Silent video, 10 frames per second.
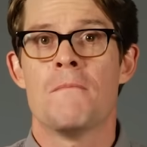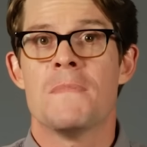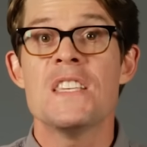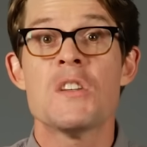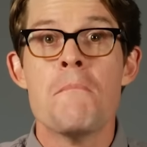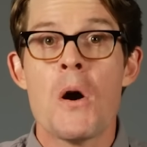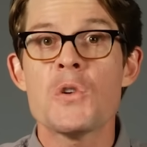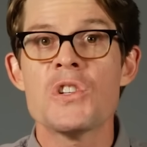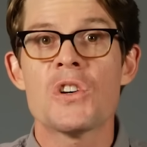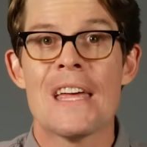These
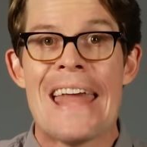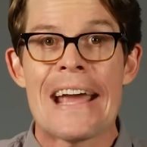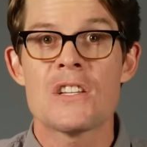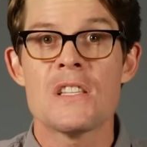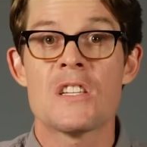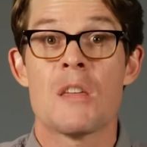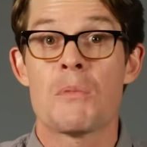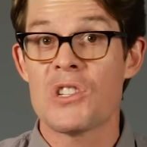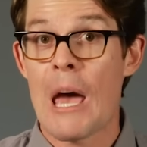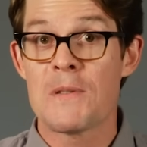emotional connections to the
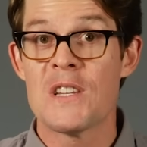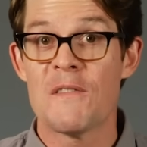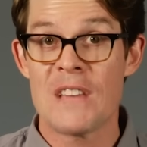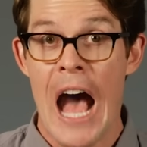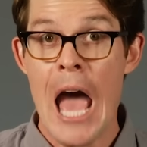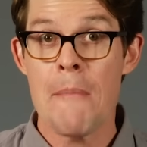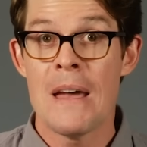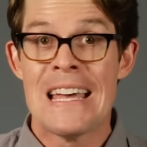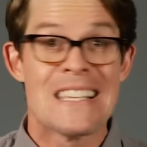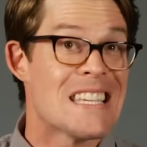perception of time
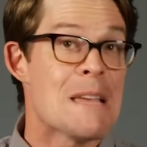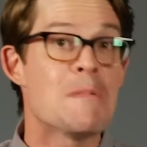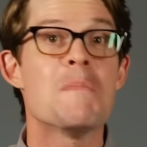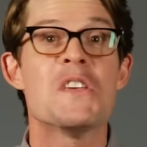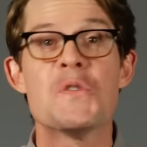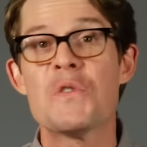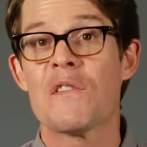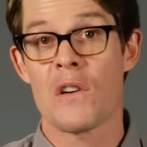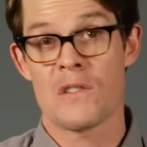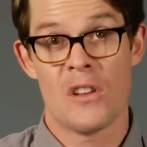seem to be
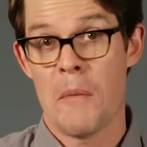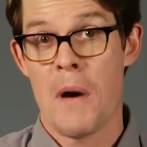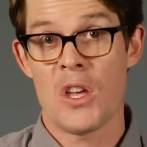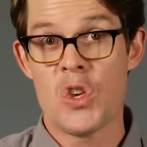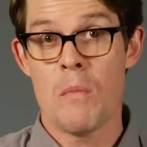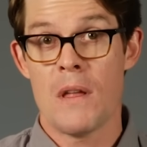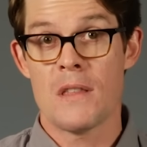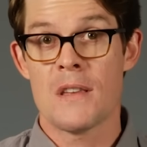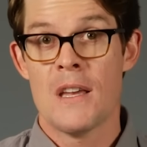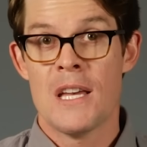universal among humans,